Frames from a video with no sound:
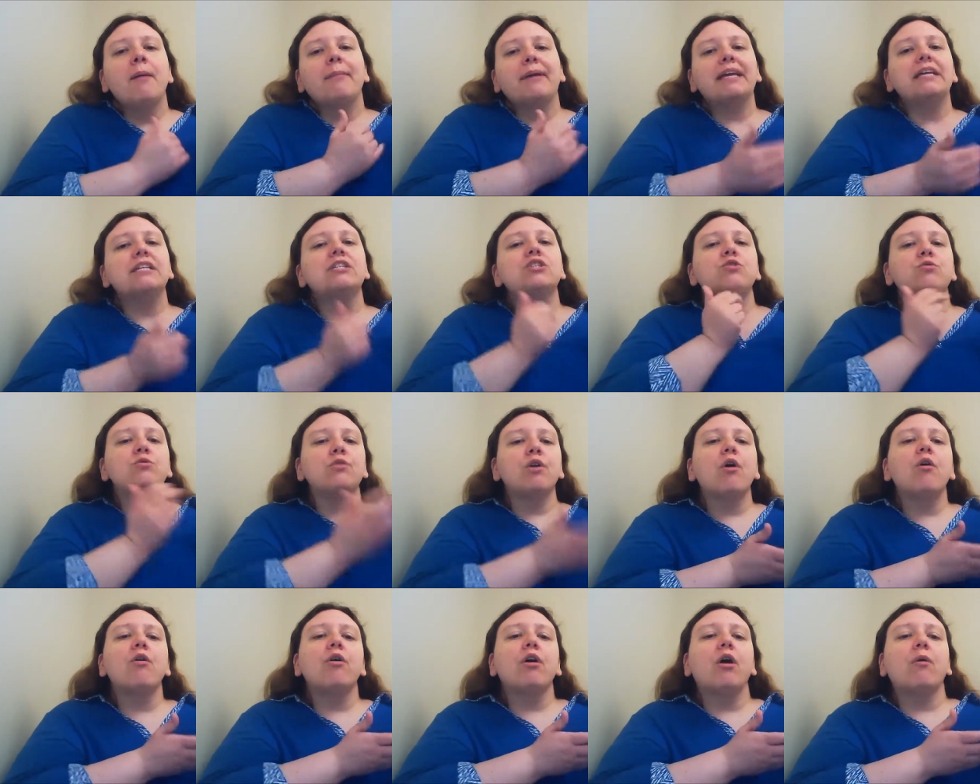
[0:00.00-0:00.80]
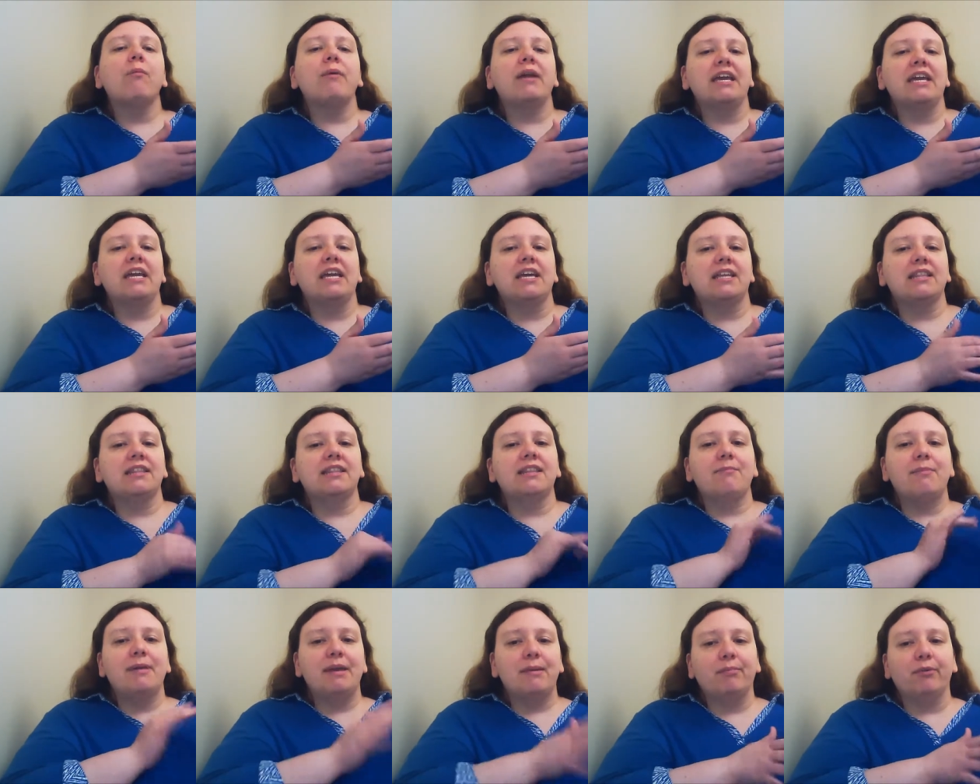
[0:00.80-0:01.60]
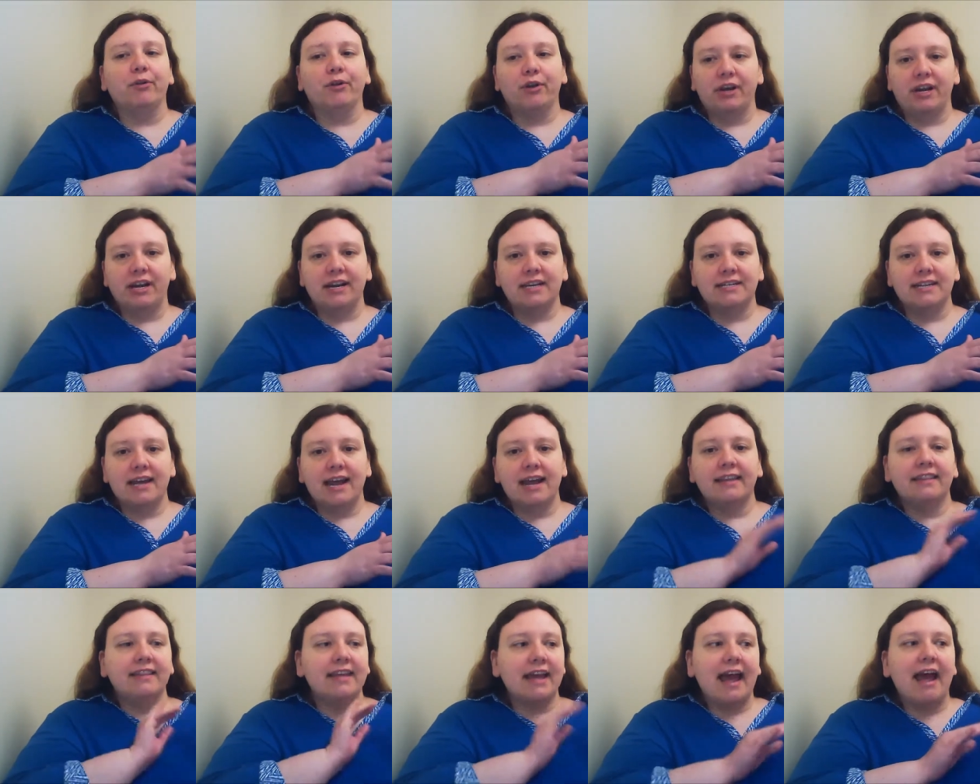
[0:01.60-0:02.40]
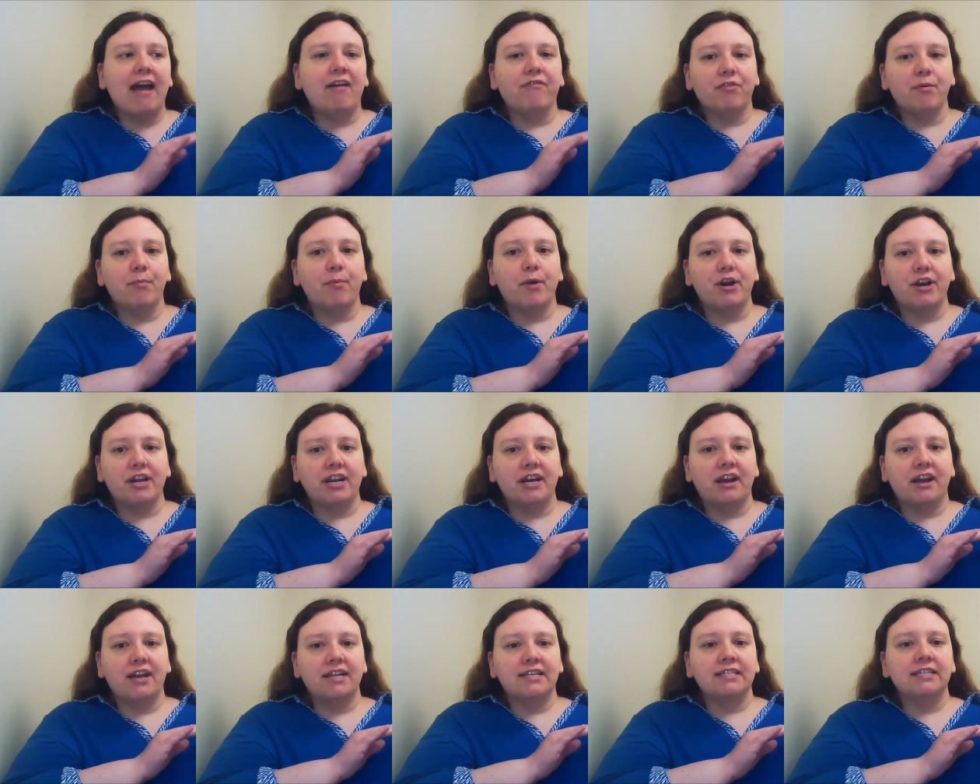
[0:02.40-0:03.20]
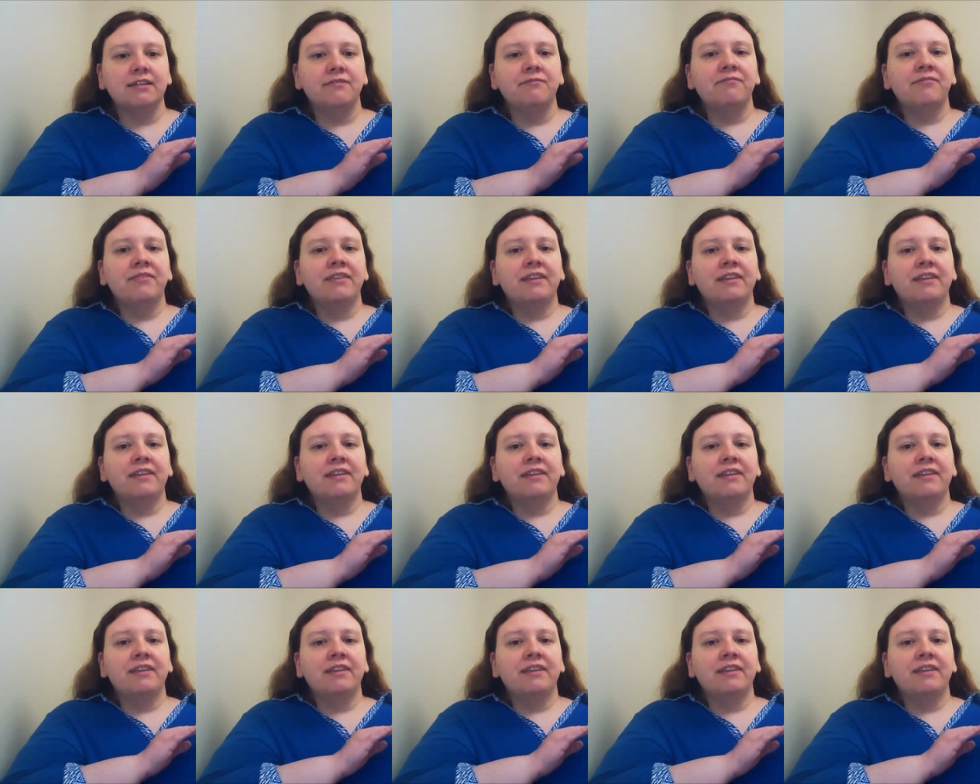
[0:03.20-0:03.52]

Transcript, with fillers: because you know going in that people are going to die and that half the party dies